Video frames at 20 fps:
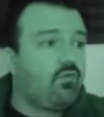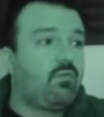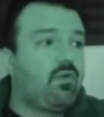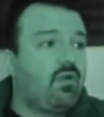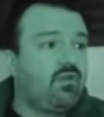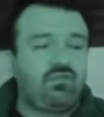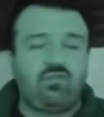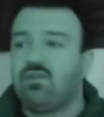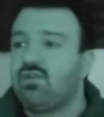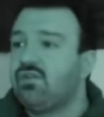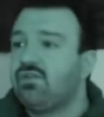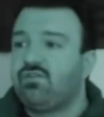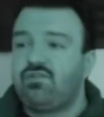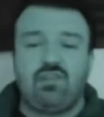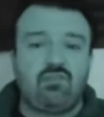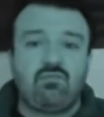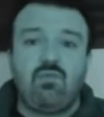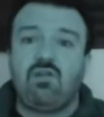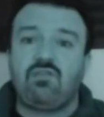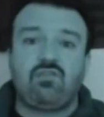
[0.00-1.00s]
four months,
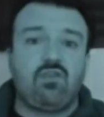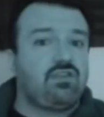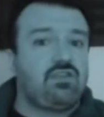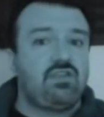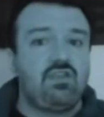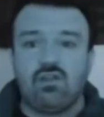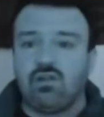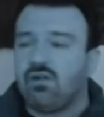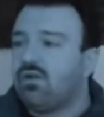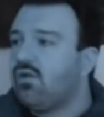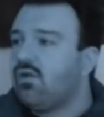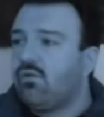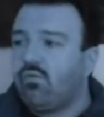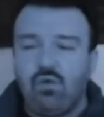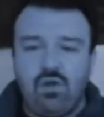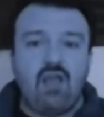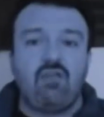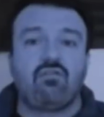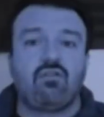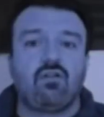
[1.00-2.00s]
six months, a year,
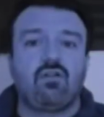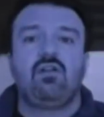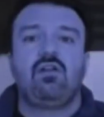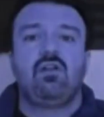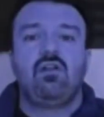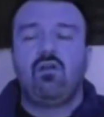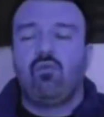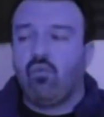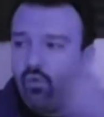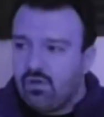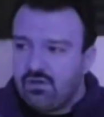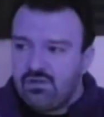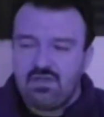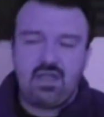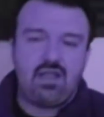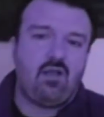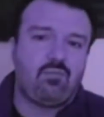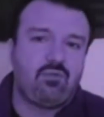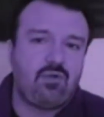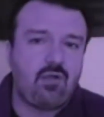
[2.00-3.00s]
whatever. One
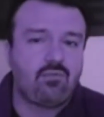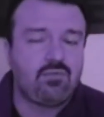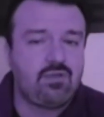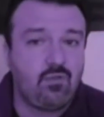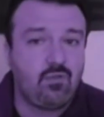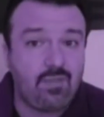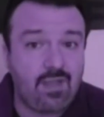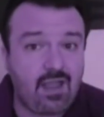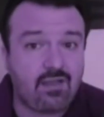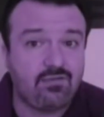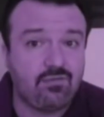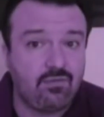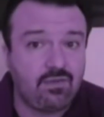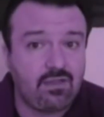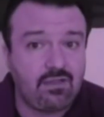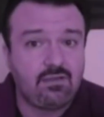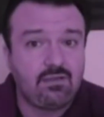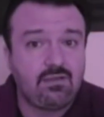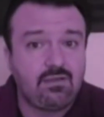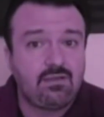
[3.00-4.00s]
day I'll probably go back to
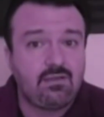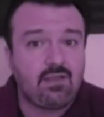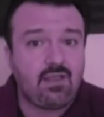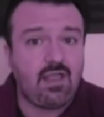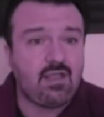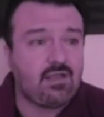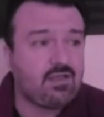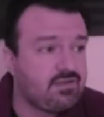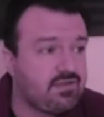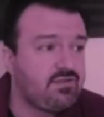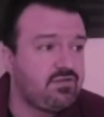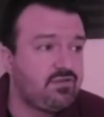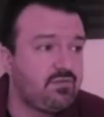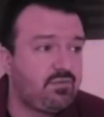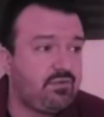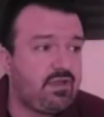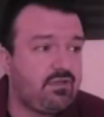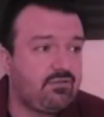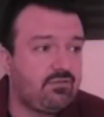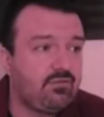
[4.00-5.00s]
it and continue the
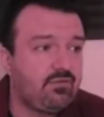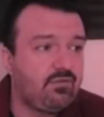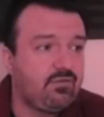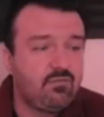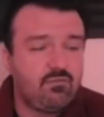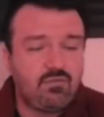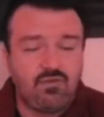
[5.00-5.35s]
playthrough.